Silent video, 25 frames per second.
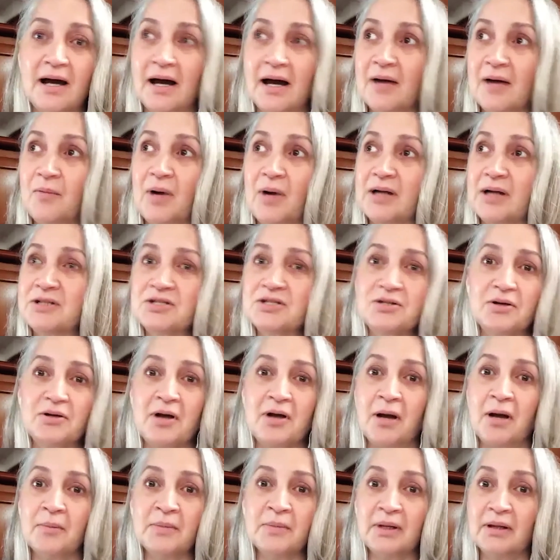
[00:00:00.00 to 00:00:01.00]
I watched her
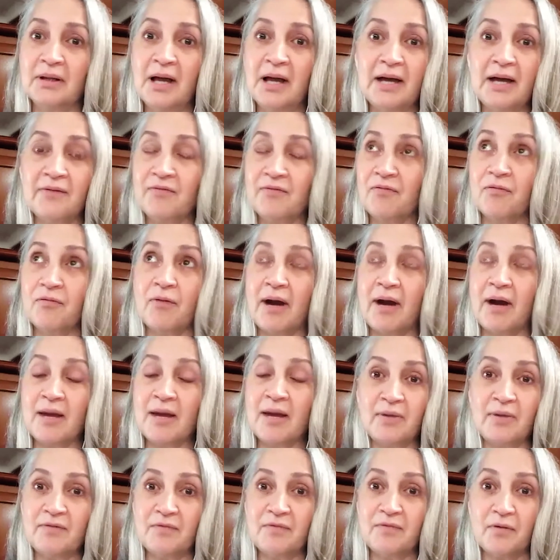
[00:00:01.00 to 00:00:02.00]
come to life right
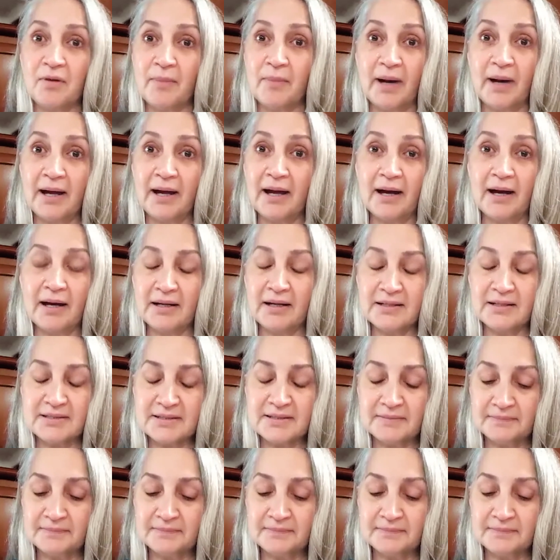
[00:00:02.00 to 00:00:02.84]
before my eyes.